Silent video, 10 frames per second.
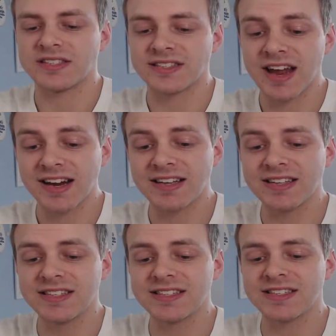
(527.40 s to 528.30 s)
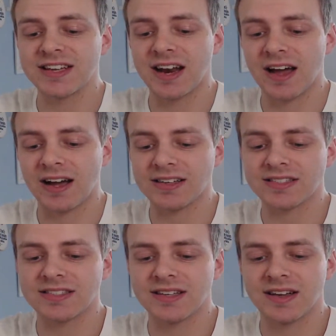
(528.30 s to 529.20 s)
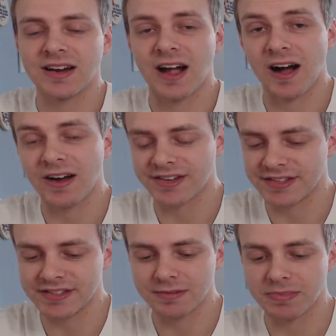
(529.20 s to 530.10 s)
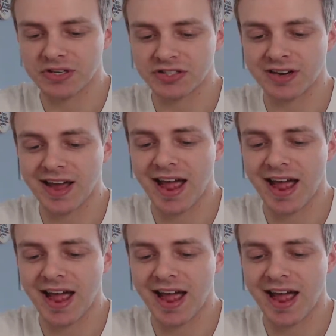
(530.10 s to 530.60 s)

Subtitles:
second to last card in the submission,